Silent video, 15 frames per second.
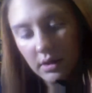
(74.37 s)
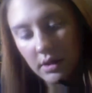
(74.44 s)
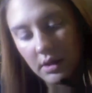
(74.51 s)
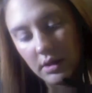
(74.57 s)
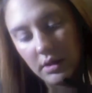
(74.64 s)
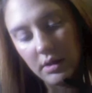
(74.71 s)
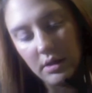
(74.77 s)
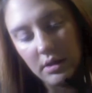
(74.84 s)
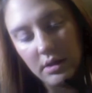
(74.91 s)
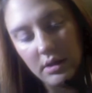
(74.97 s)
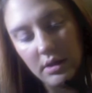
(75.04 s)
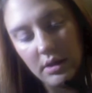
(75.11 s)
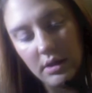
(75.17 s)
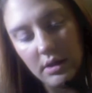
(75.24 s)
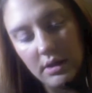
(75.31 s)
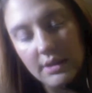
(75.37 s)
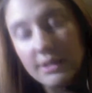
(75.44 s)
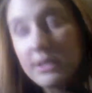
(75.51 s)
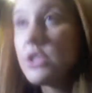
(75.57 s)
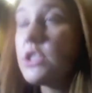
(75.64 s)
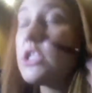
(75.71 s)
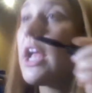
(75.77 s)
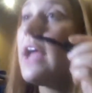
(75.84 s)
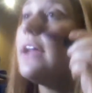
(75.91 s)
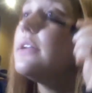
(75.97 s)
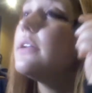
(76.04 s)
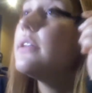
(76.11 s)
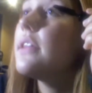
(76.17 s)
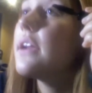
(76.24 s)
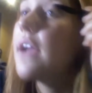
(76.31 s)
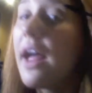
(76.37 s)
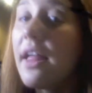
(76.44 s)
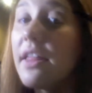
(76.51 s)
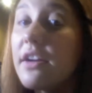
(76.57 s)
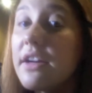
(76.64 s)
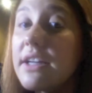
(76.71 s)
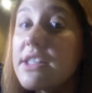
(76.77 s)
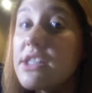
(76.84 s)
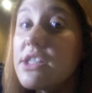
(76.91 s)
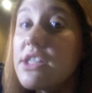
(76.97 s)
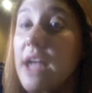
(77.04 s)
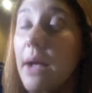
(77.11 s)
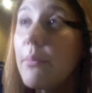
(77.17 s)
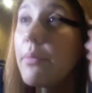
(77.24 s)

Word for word: And it is jet, the color is jet